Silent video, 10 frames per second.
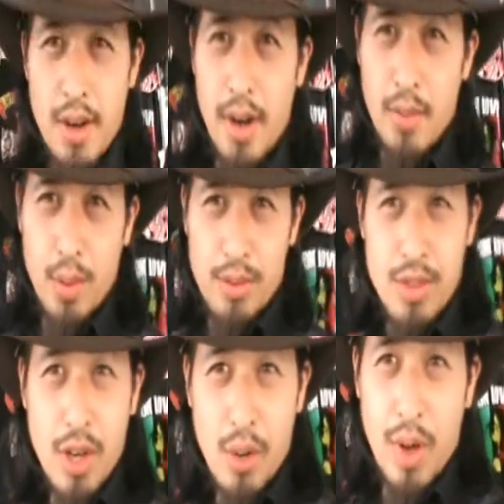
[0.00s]
Alright everyone,
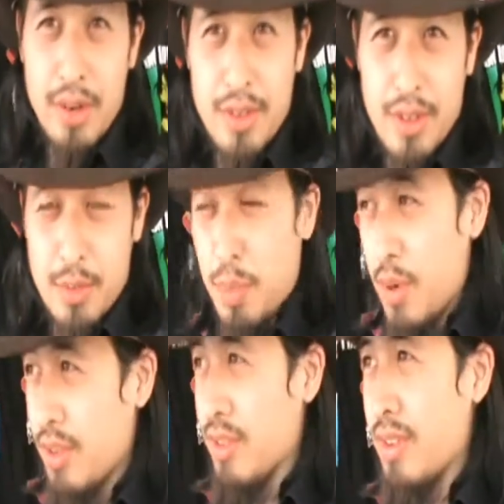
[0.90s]
so I just
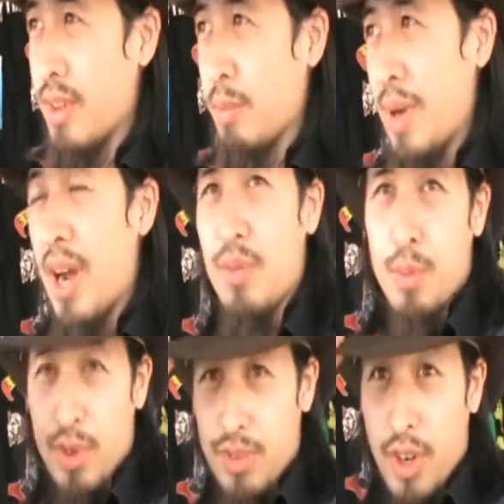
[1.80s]
purchased a bag
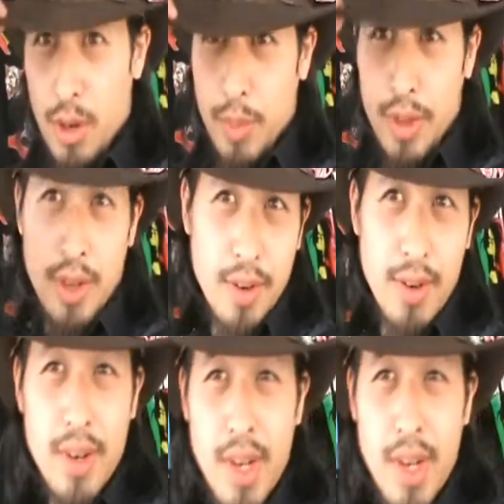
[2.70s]
from this gentleman here